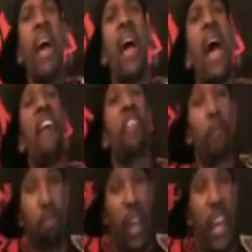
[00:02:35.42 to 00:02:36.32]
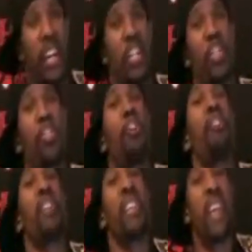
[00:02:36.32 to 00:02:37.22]
after playing a
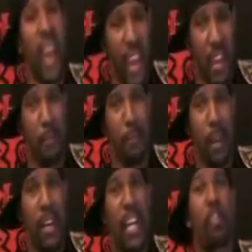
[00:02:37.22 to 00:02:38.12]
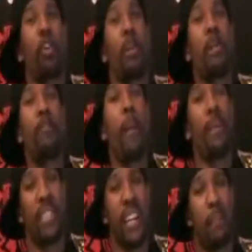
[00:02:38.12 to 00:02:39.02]
certain game that's going to be
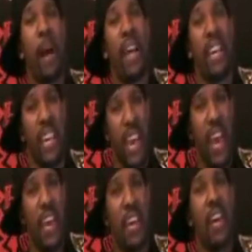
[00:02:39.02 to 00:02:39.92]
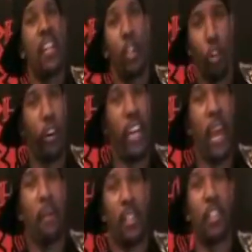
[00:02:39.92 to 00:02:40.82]
represented by EA during
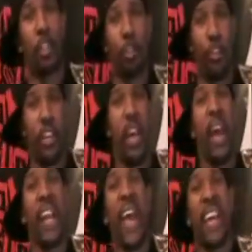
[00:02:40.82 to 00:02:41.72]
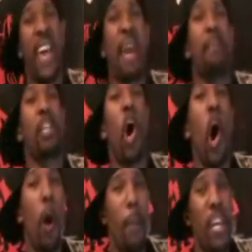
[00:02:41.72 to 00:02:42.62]
Gamers in the Street, and that game is
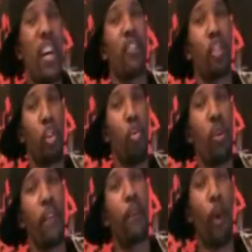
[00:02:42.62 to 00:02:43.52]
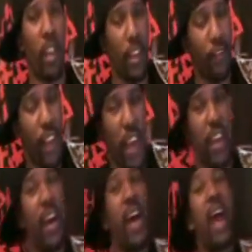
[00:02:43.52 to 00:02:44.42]
Army of Two, the 40th Day.
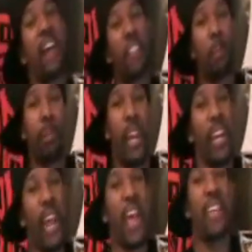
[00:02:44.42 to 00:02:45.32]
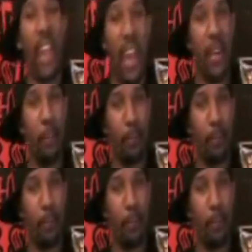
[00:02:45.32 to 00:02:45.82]
After playing that game,